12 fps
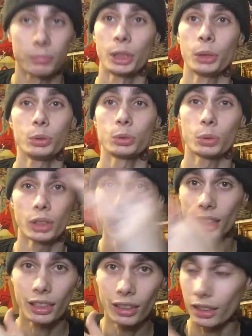it was
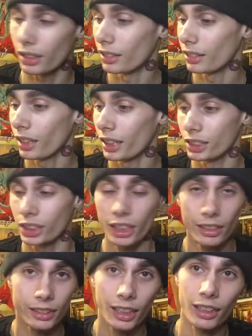really good. Like,
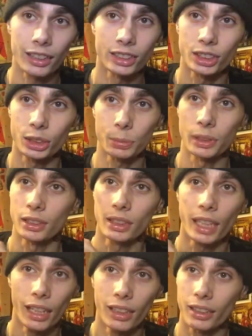Jerry Duggan's just been
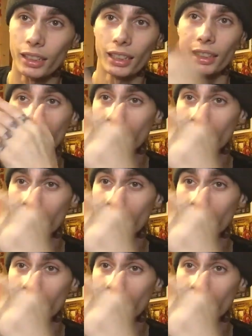killing it.